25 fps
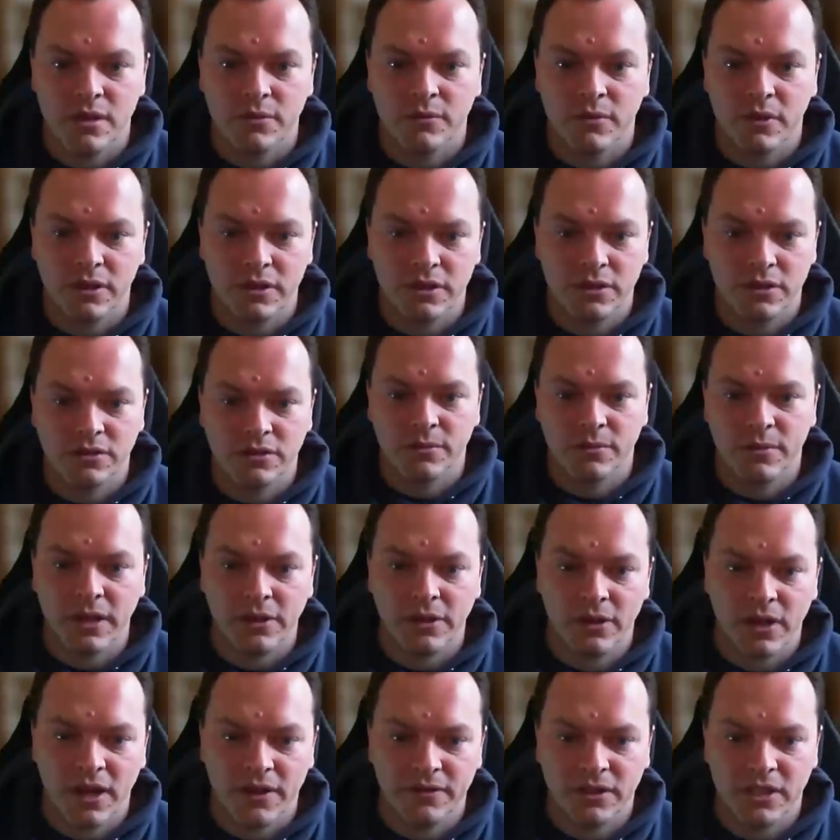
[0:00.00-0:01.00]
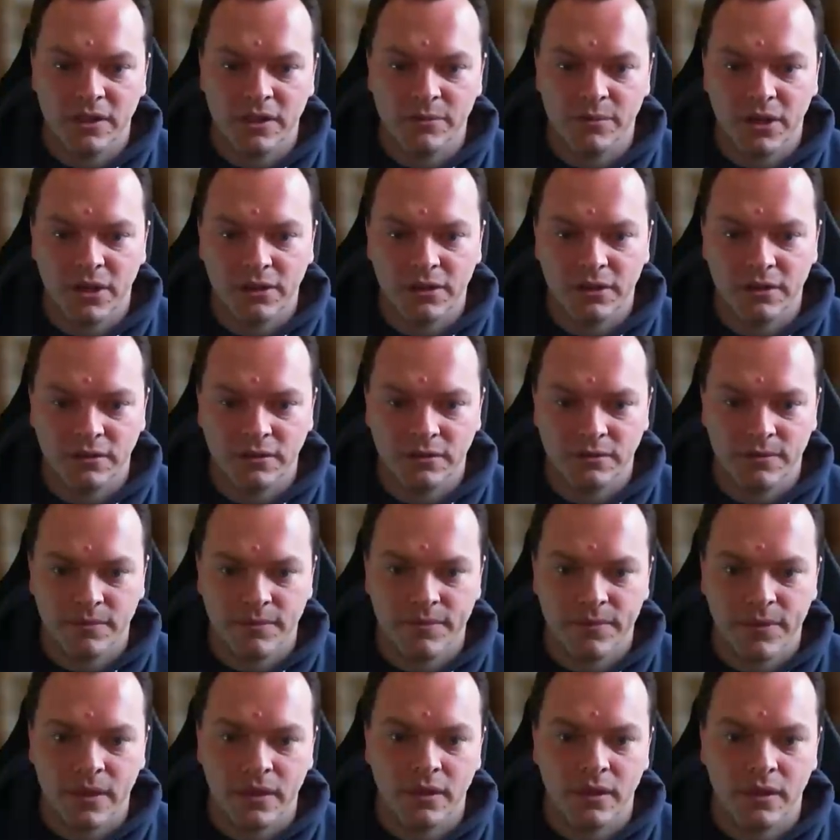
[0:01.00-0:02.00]
While the may not have a debugger,
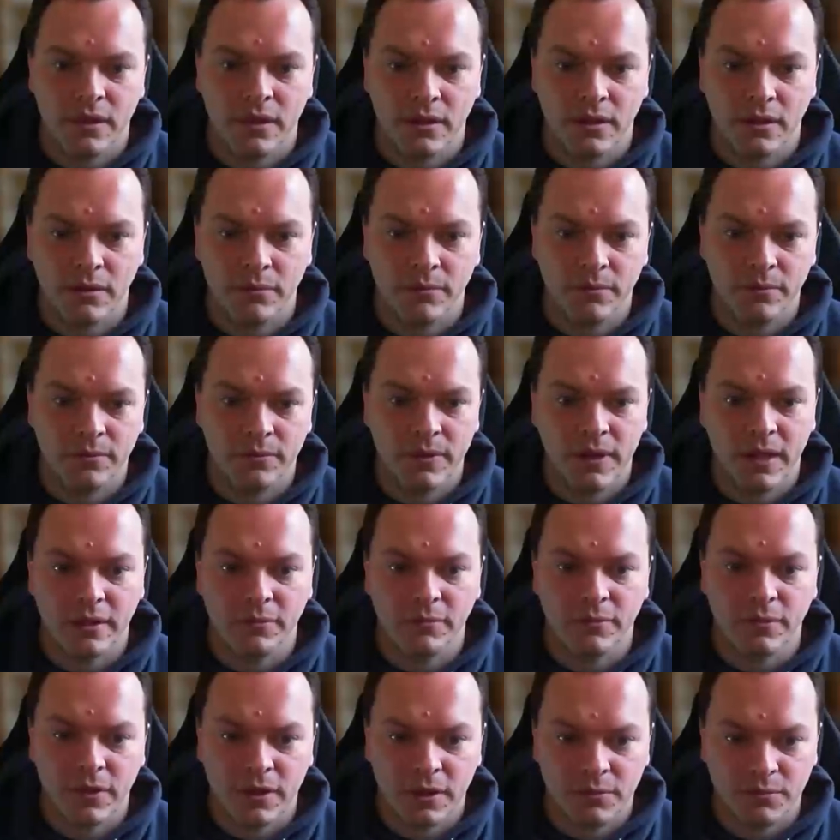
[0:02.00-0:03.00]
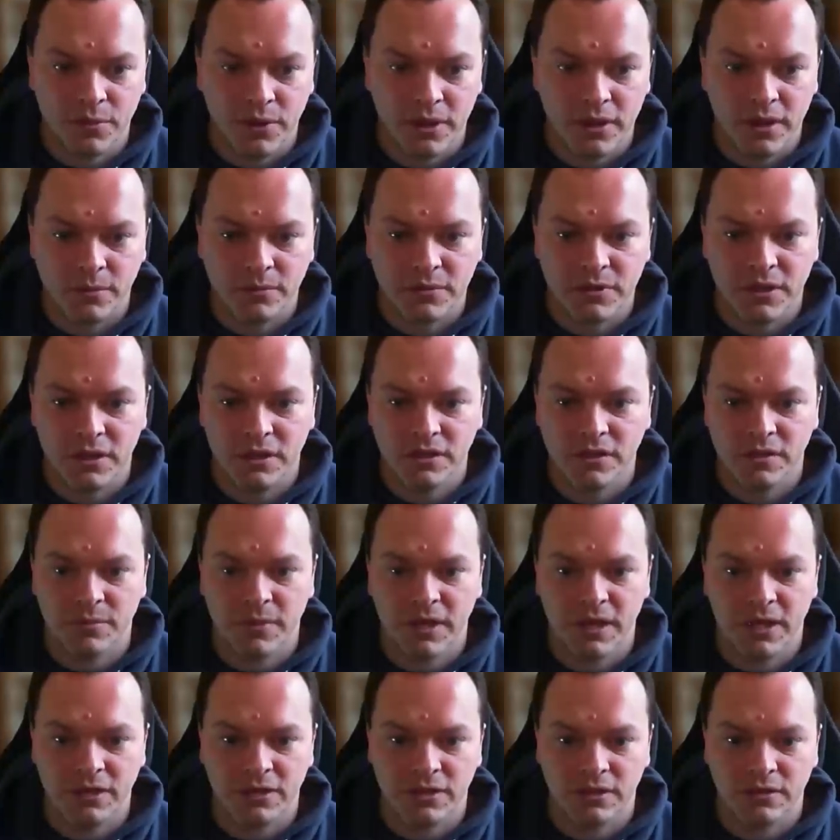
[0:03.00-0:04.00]
they can bring up Task
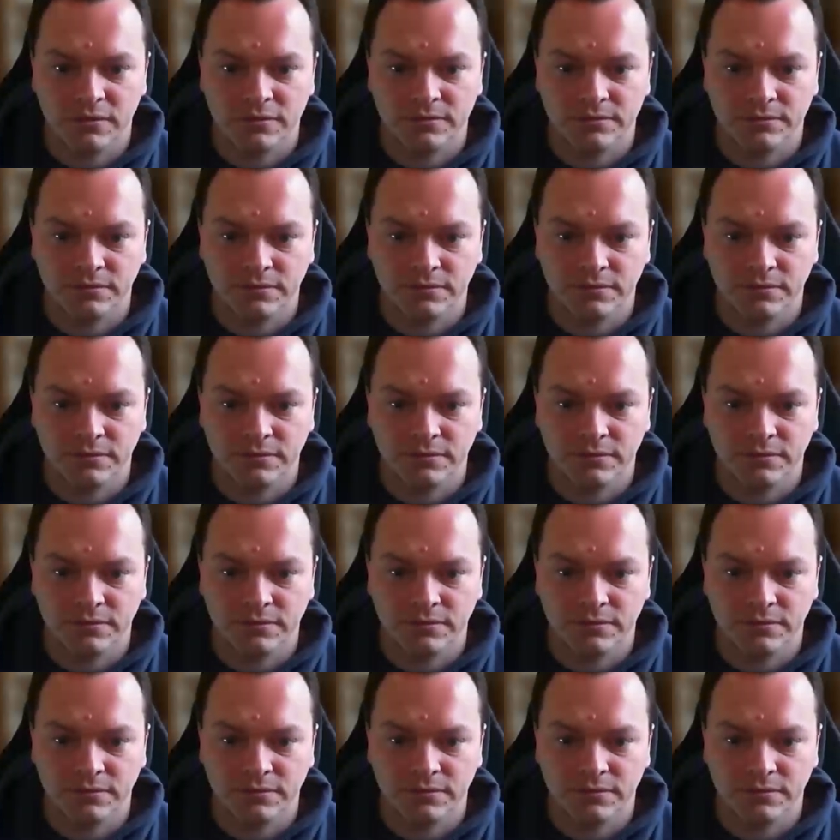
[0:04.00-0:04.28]
Manager.